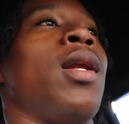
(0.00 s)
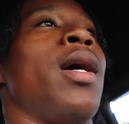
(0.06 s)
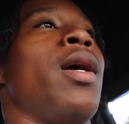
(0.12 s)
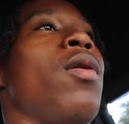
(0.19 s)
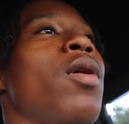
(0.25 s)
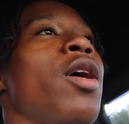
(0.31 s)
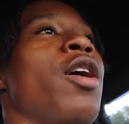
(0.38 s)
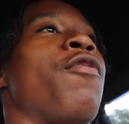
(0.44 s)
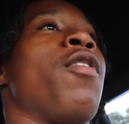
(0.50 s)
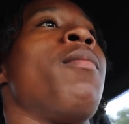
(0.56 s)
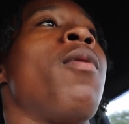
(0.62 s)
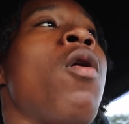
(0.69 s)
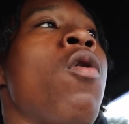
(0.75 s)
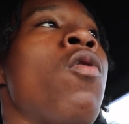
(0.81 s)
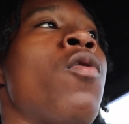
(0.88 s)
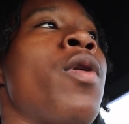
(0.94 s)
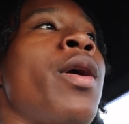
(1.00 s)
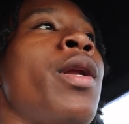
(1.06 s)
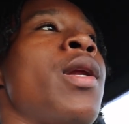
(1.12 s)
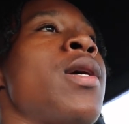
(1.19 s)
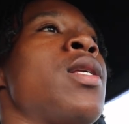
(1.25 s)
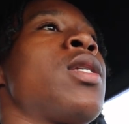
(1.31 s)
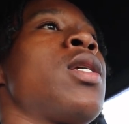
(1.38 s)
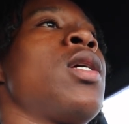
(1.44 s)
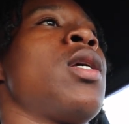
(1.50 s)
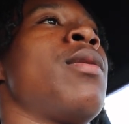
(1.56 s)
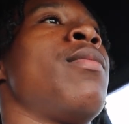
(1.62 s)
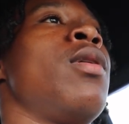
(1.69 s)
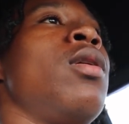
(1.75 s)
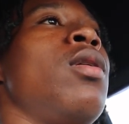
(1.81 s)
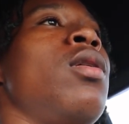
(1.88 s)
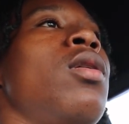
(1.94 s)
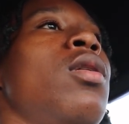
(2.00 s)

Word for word: Like, if I'm hungry at nighttime,